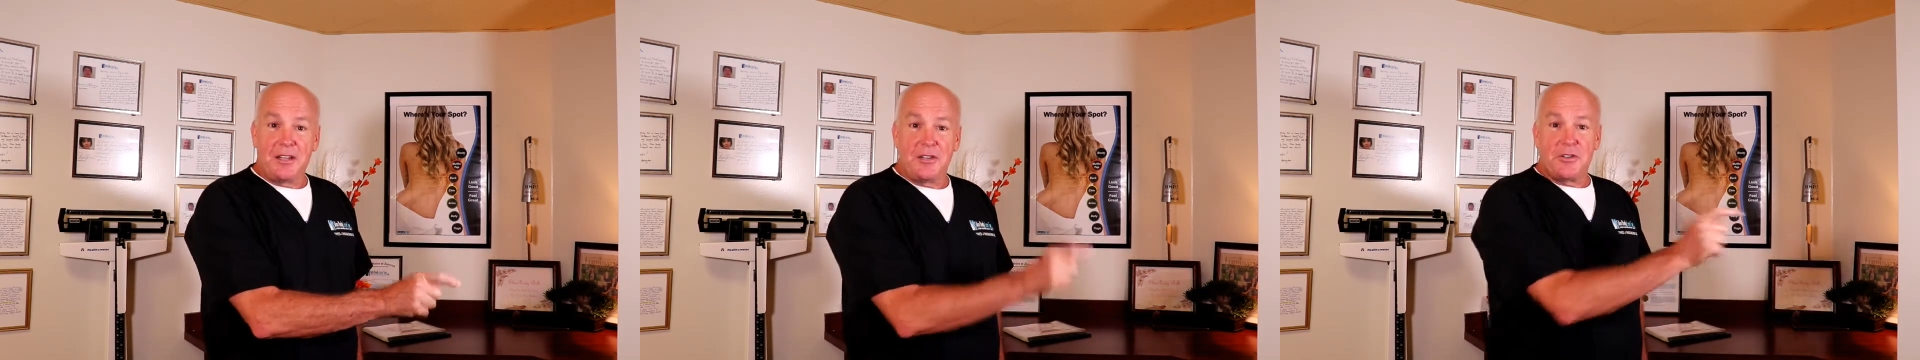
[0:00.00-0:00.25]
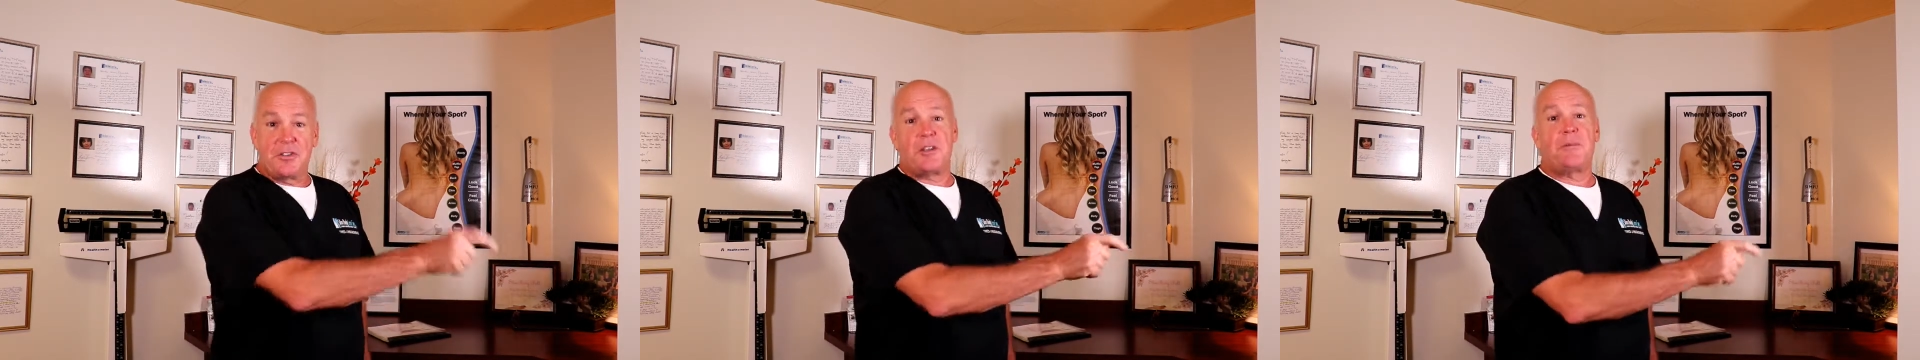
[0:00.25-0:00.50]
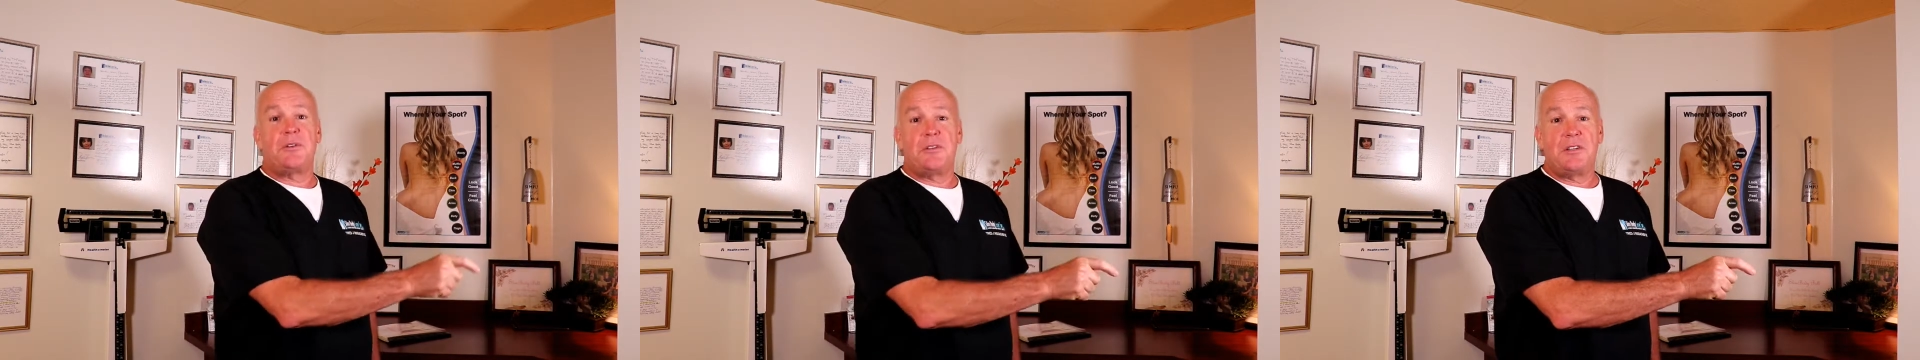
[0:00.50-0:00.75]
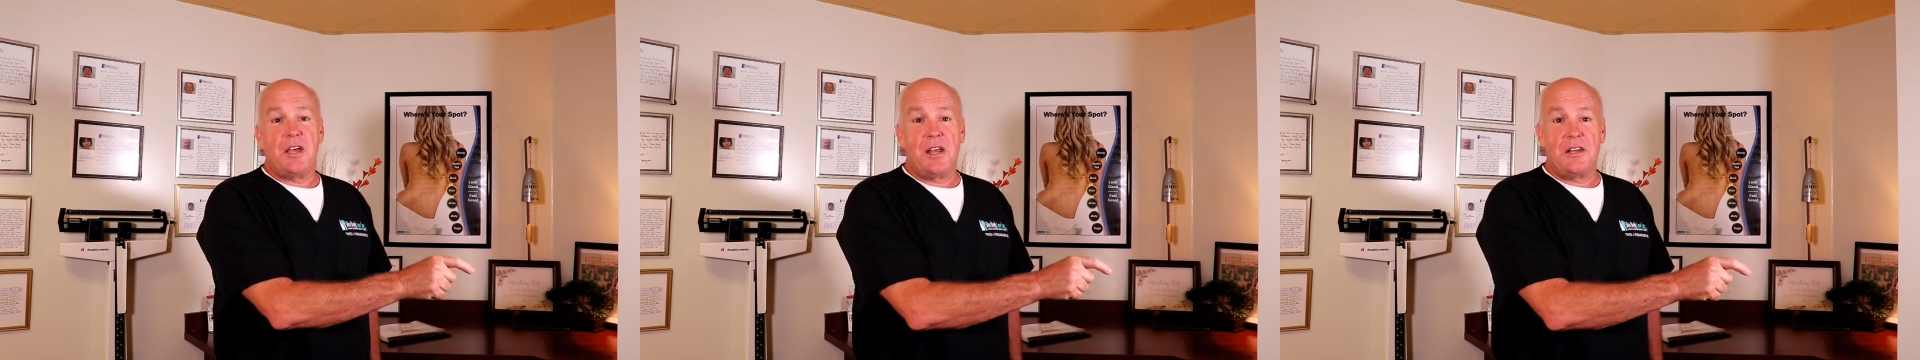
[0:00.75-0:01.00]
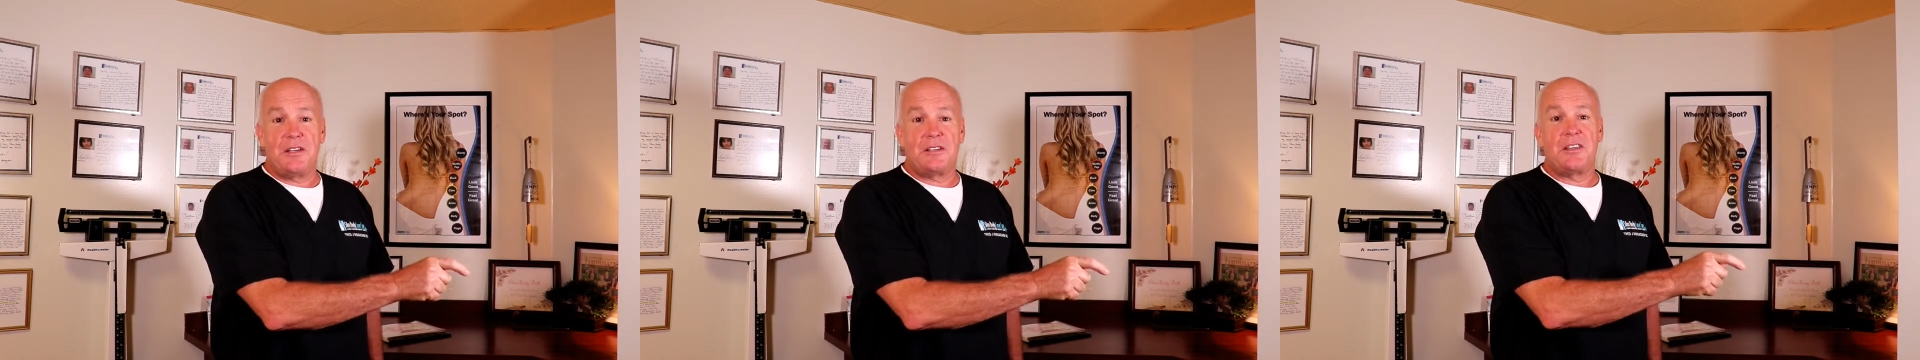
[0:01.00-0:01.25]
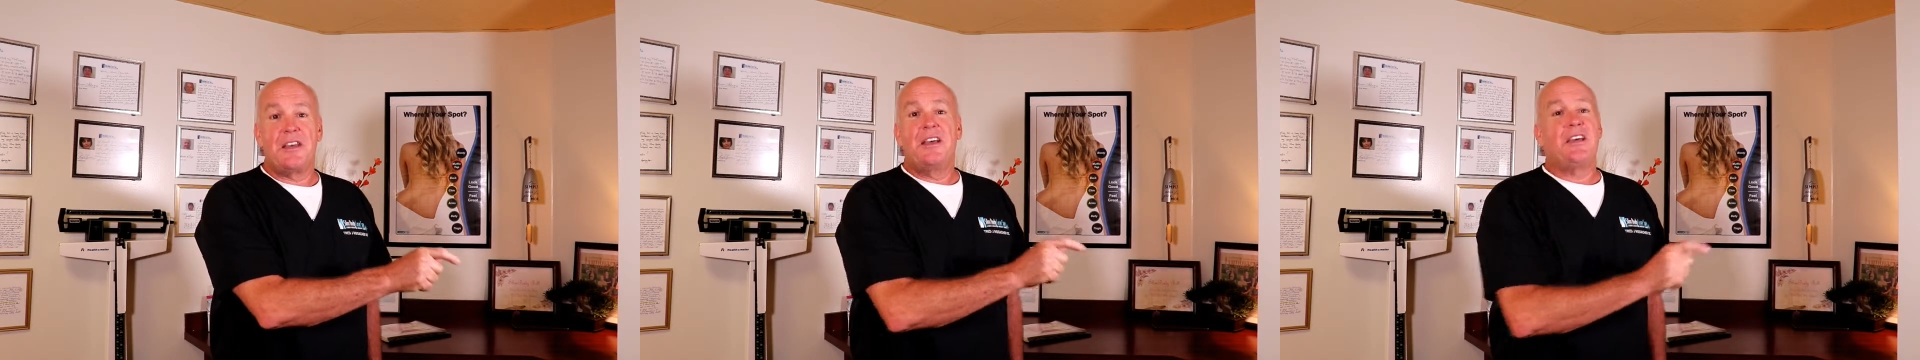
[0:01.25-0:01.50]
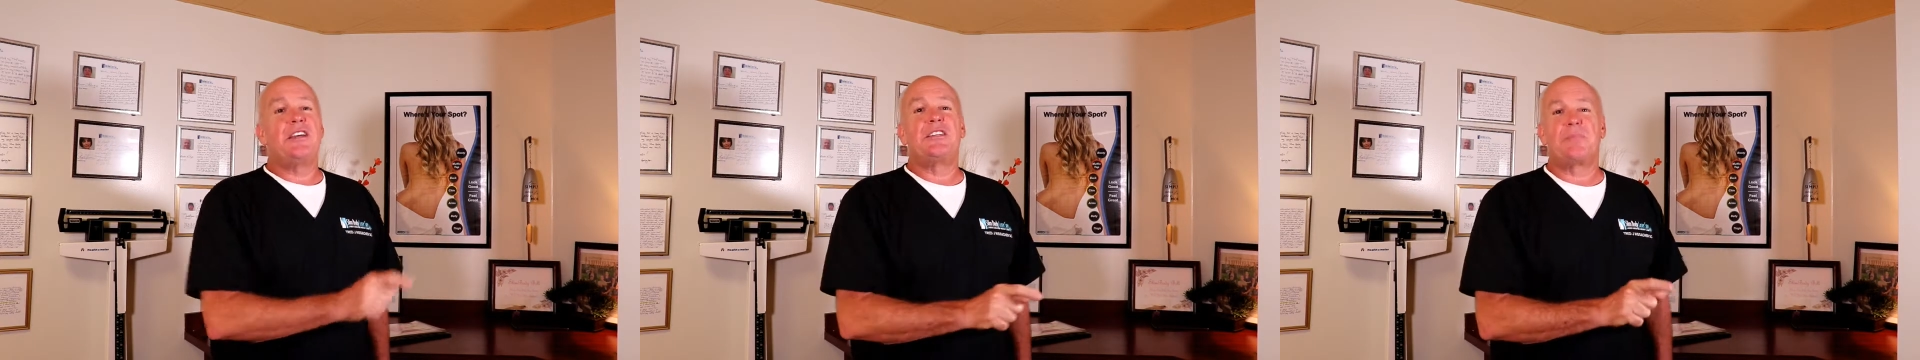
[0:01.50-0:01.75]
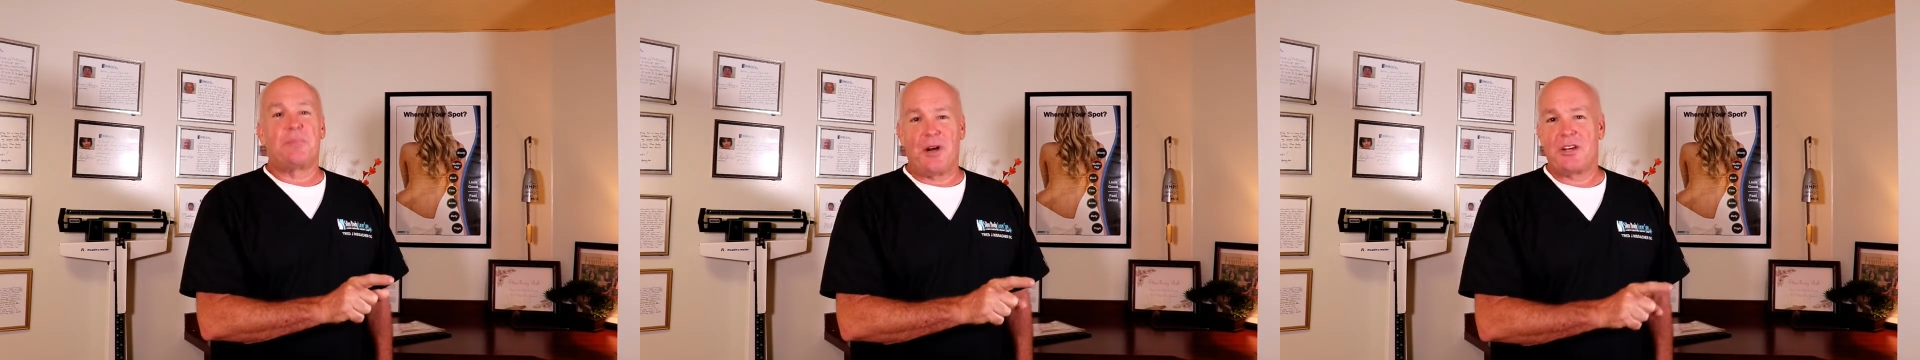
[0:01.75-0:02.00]
in your subcutaneous is
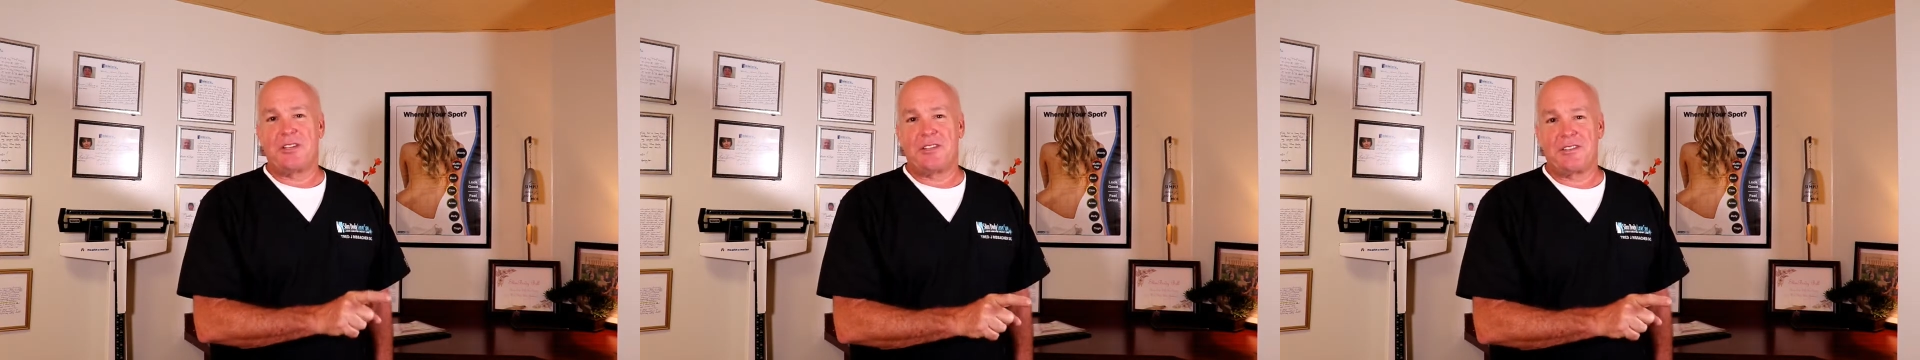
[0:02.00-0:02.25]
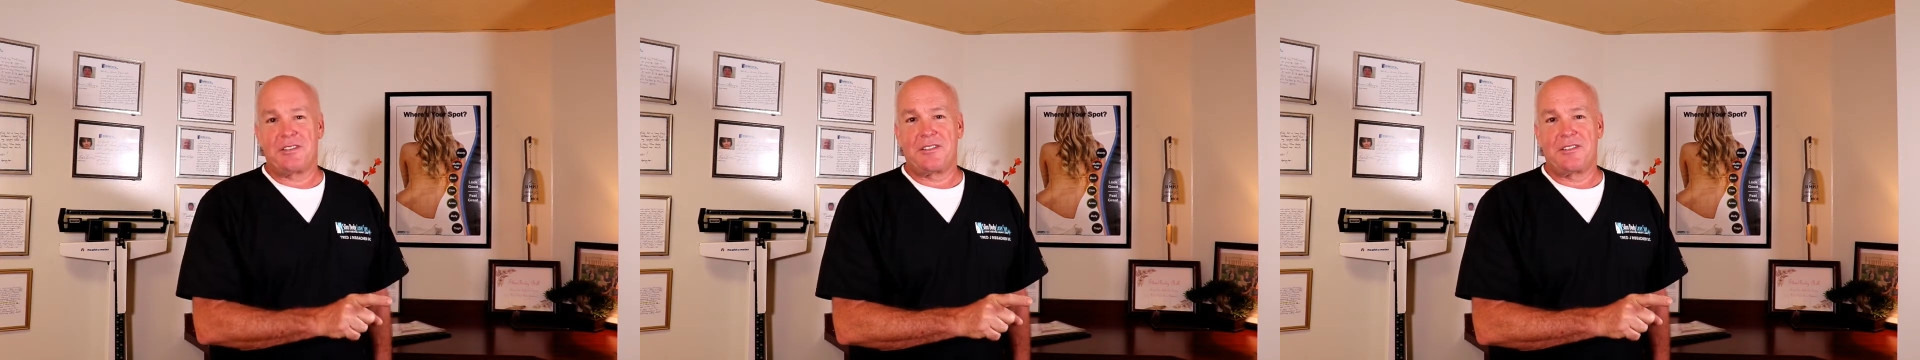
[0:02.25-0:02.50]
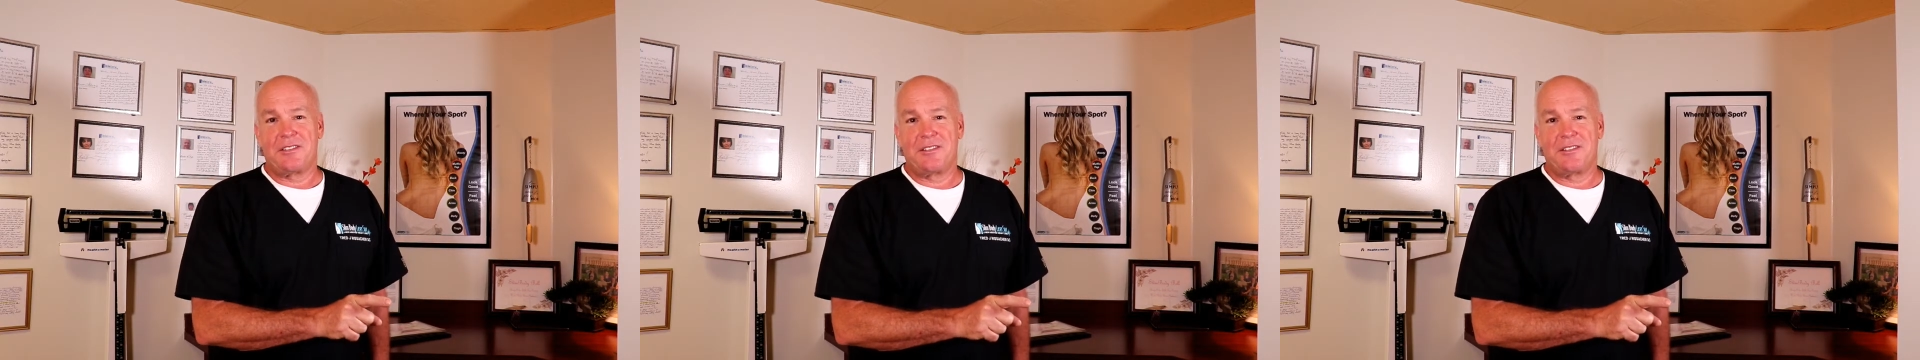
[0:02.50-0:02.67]
precious.